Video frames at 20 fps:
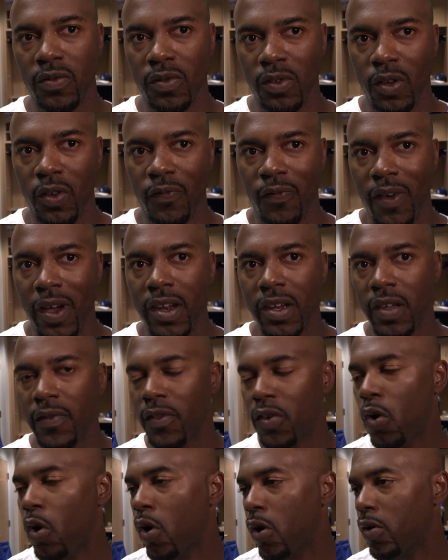fighting even
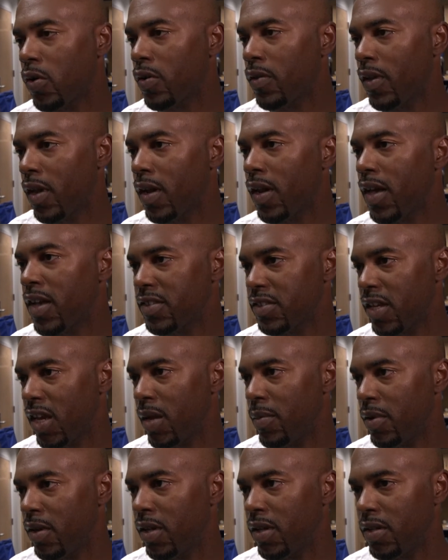harder that last game
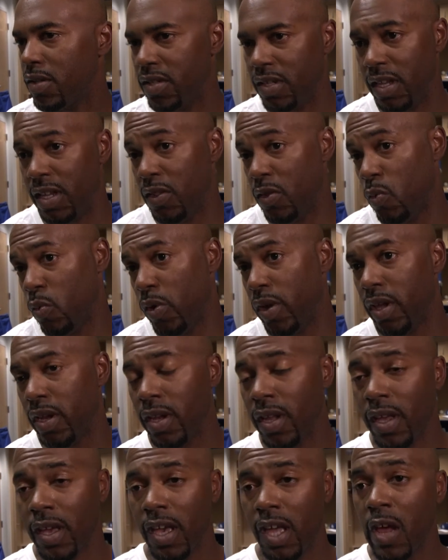to get the win.
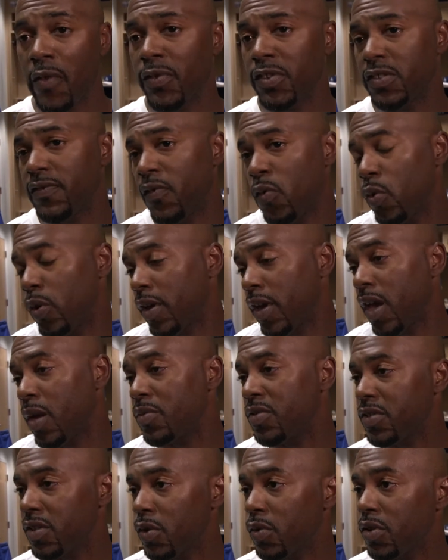And if it's a 4-game
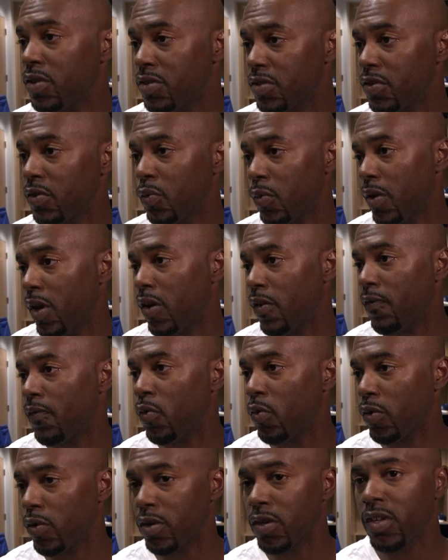series, 3 out of
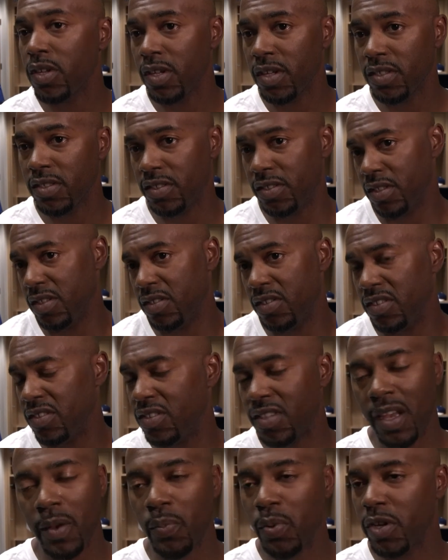4, it's the
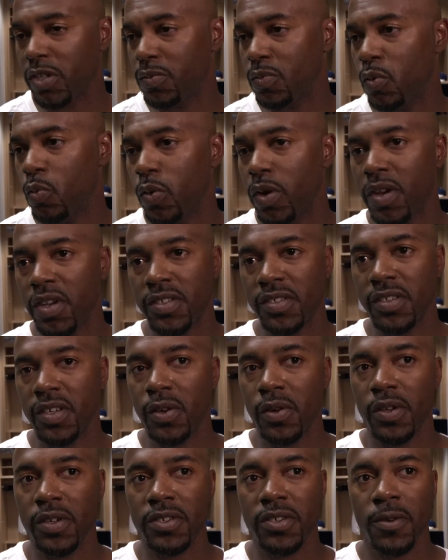same principle. Win the
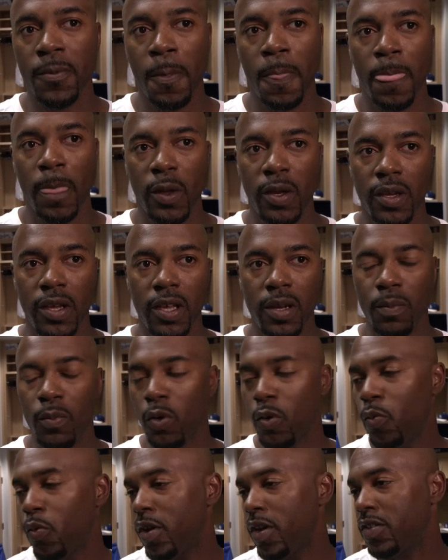series, you get more
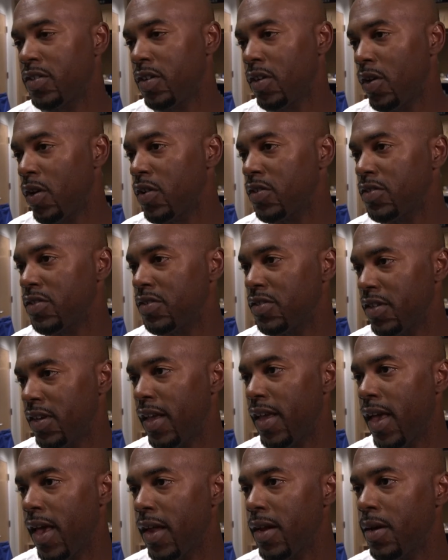wins than losses, and they
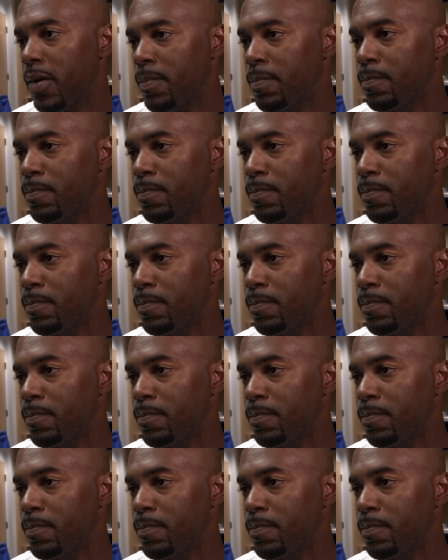add up.